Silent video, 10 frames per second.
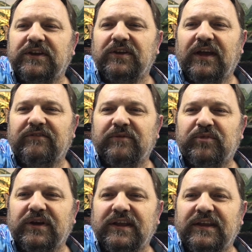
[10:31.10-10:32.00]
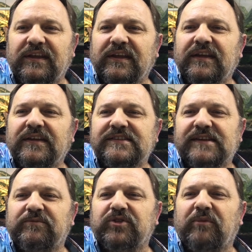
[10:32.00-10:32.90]
have a pretty
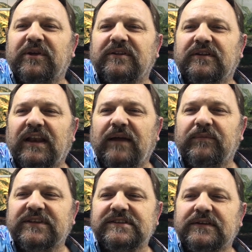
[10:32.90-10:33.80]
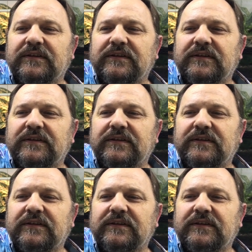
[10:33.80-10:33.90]
subtropical climate.